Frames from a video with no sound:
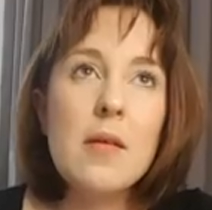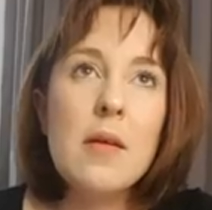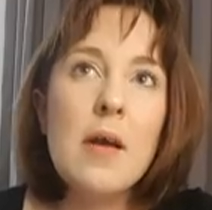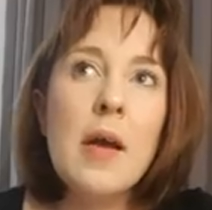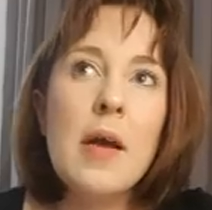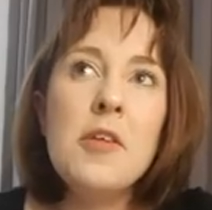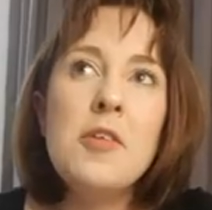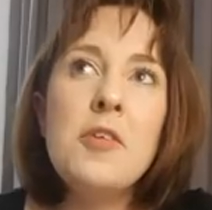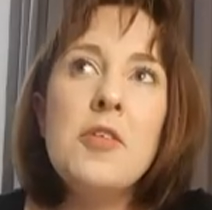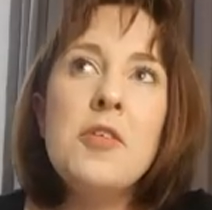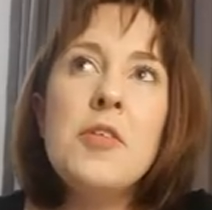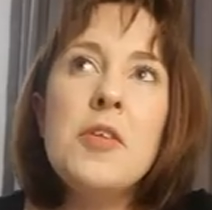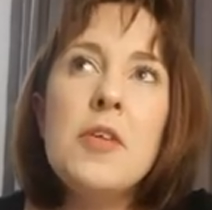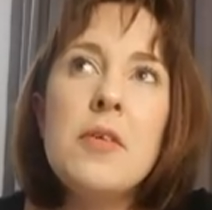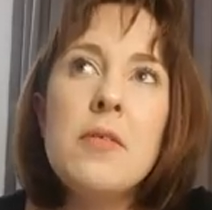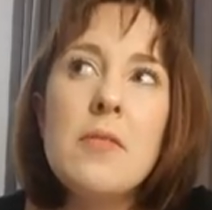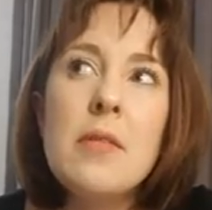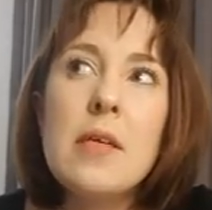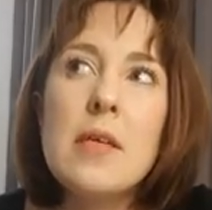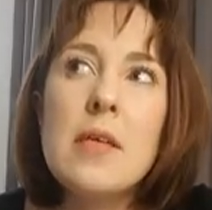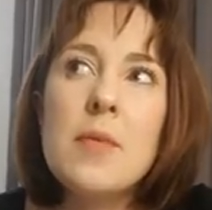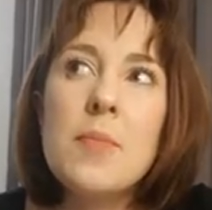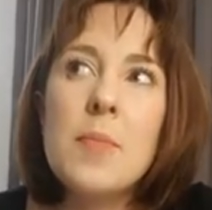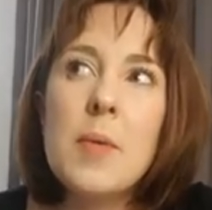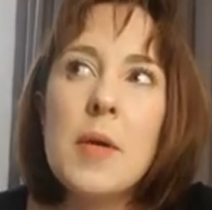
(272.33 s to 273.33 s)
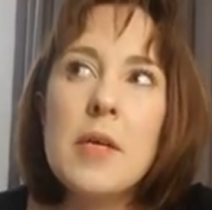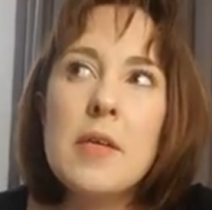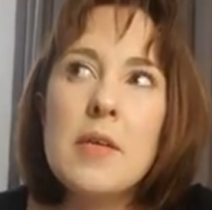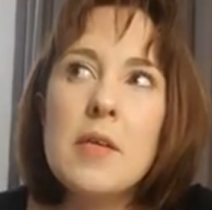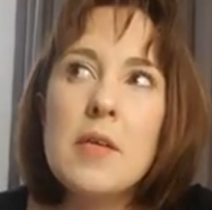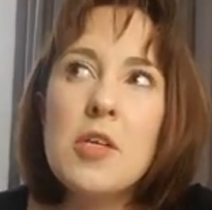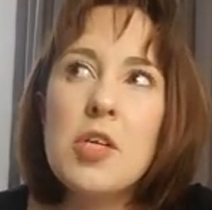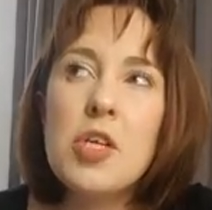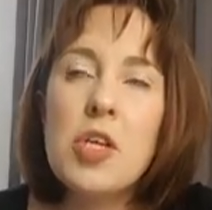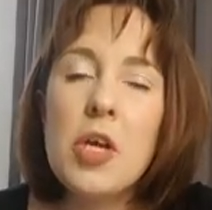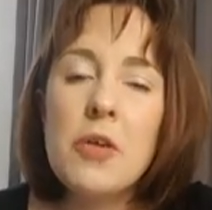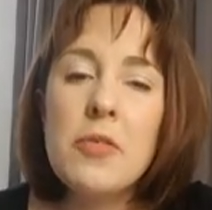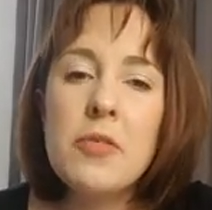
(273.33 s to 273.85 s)
And you do this because it
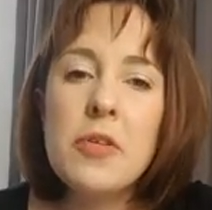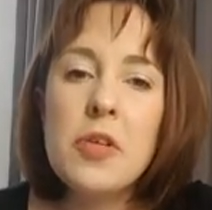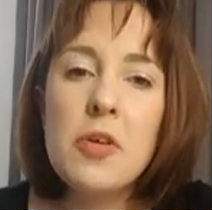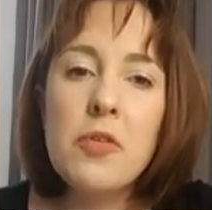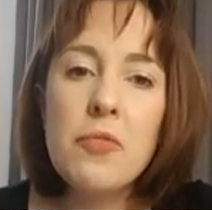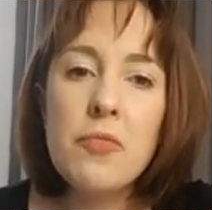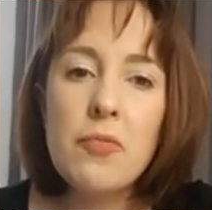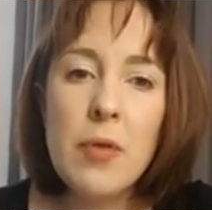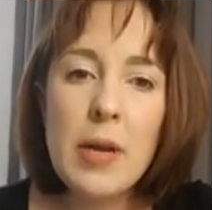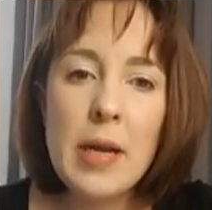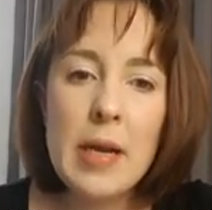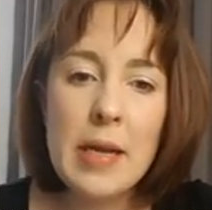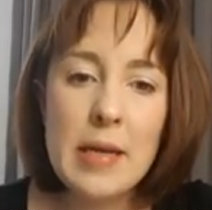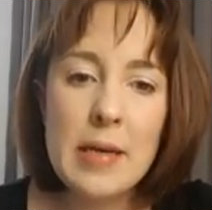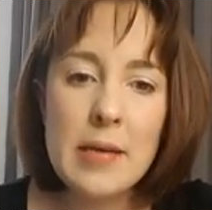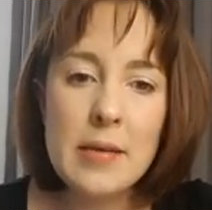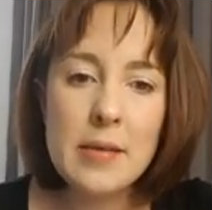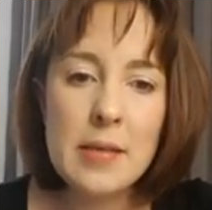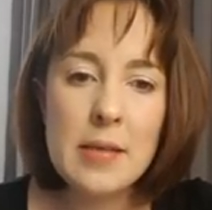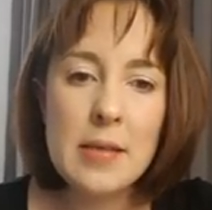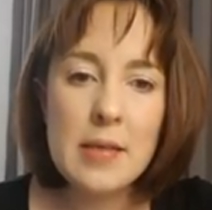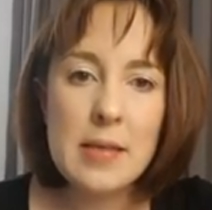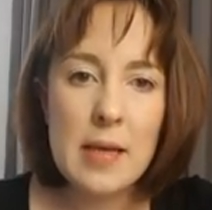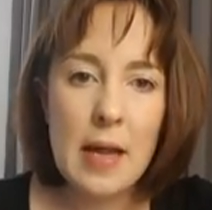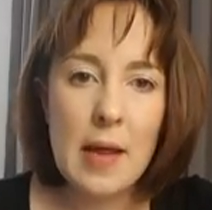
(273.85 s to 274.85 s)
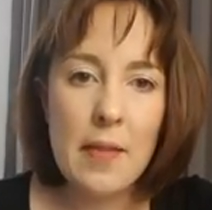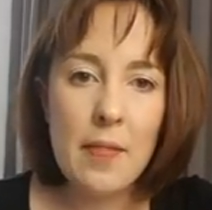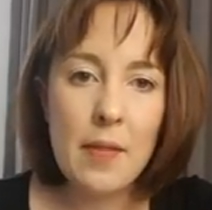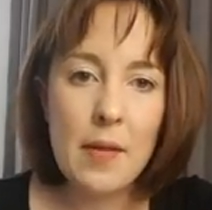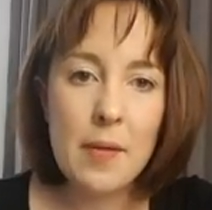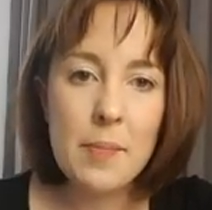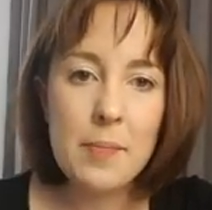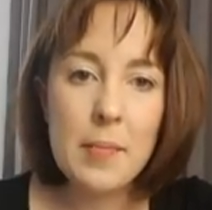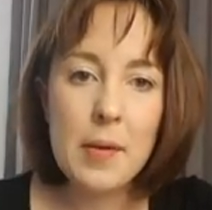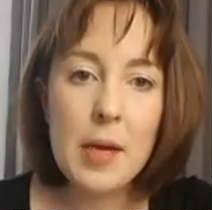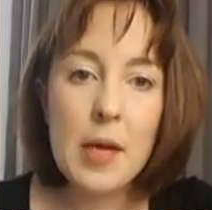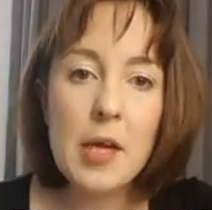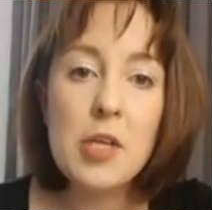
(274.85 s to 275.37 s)
shows that you really understand
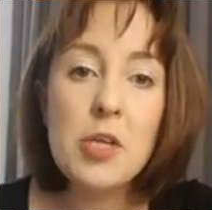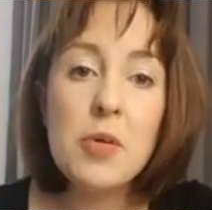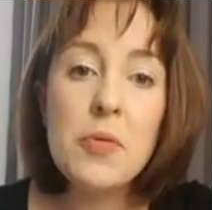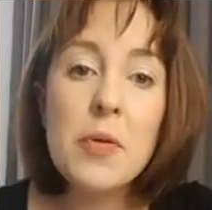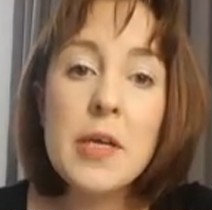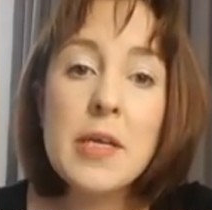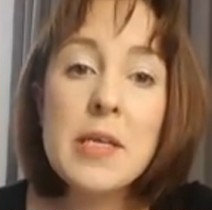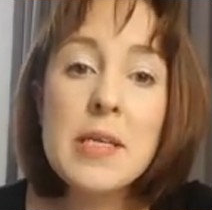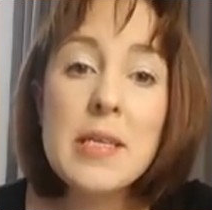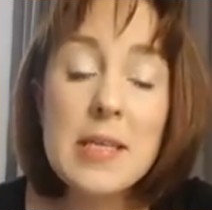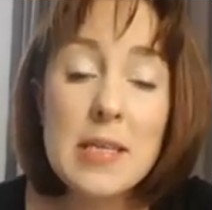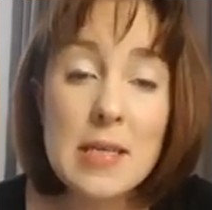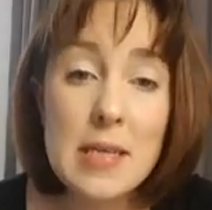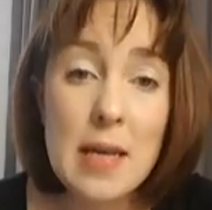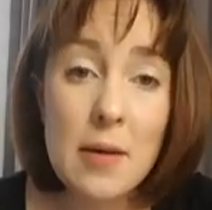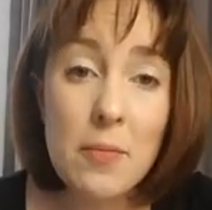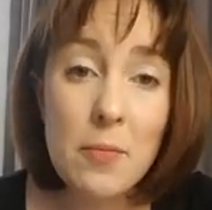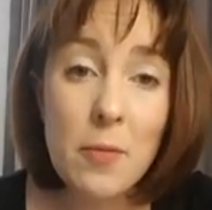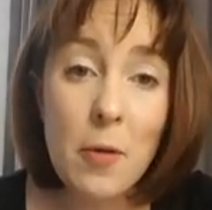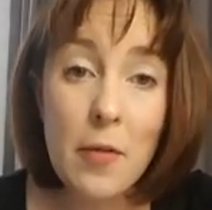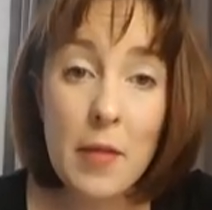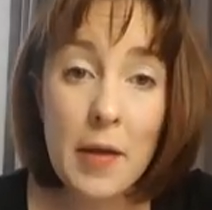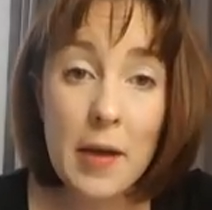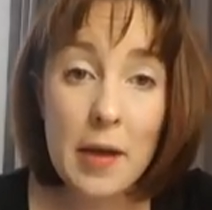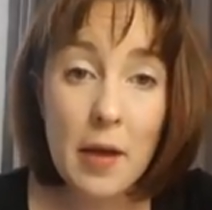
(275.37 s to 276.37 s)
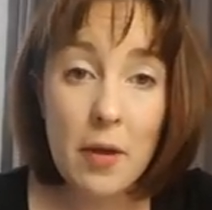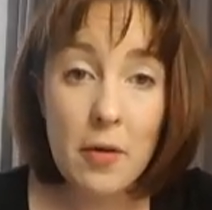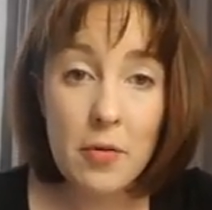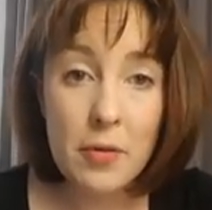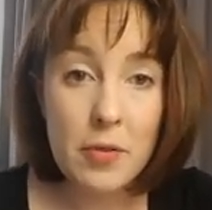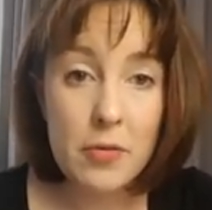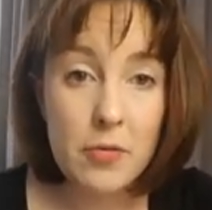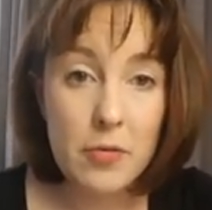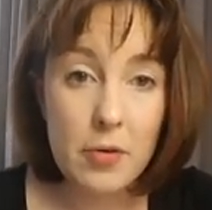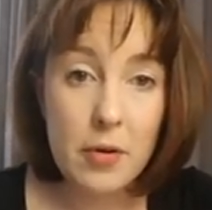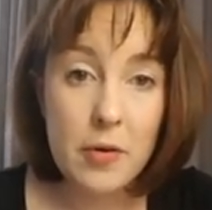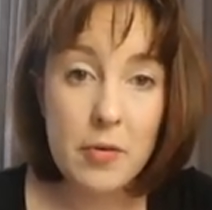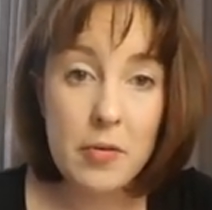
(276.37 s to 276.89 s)
them and you understand what they're going
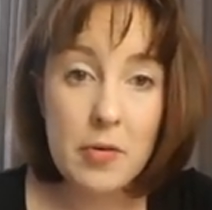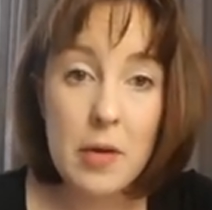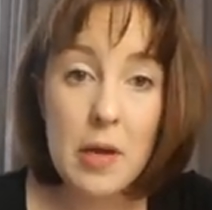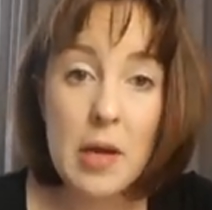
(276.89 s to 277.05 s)
through.